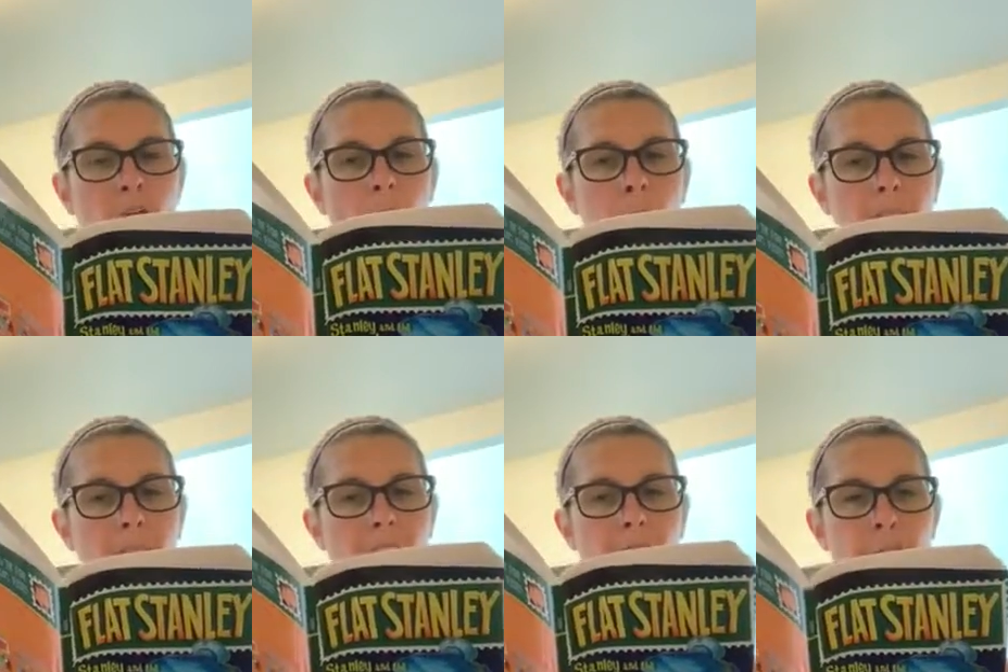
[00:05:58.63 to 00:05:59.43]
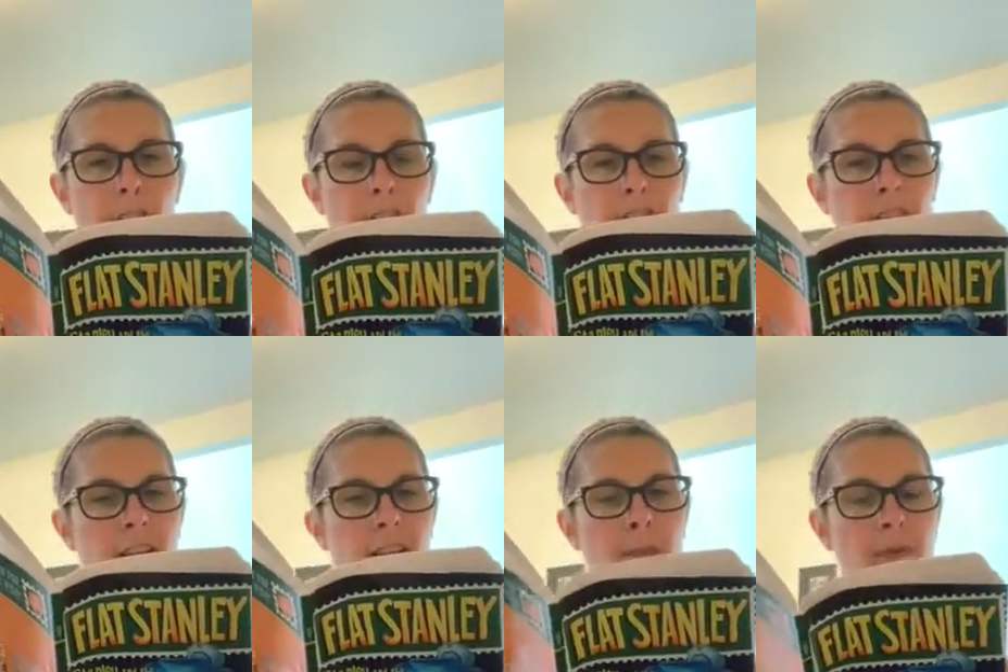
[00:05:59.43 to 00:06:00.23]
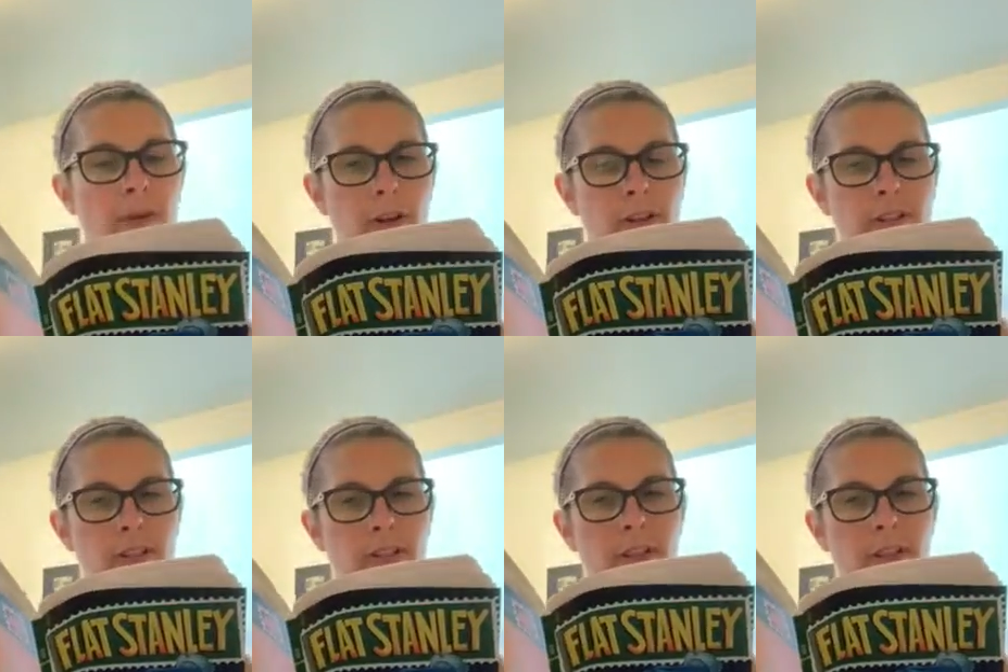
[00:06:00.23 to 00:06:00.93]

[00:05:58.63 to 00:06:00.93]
Only I thought I should ask you first.